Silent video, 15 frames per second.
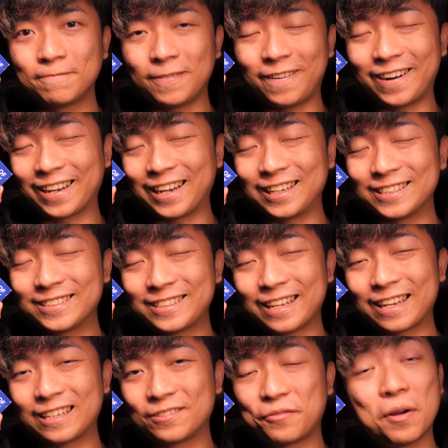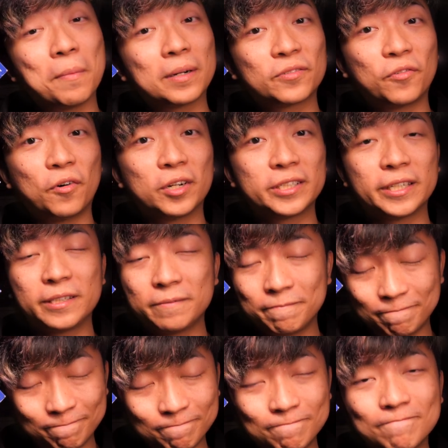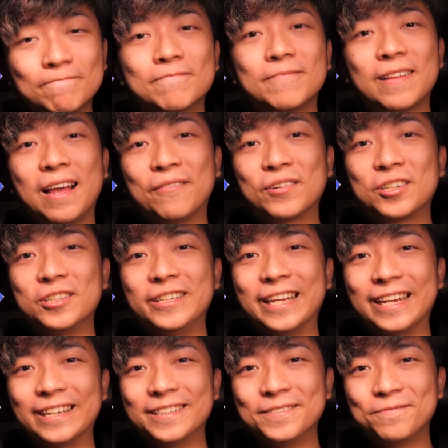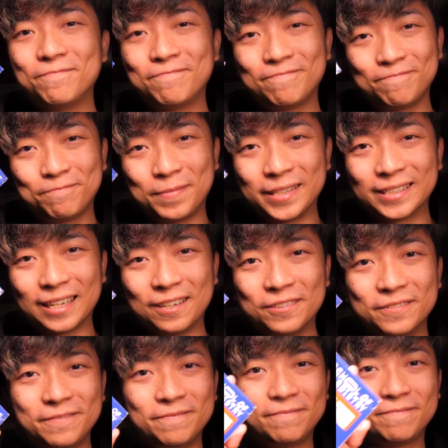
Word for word: Alright guys, thank you guys very much for watching. Have a good day. Peace out.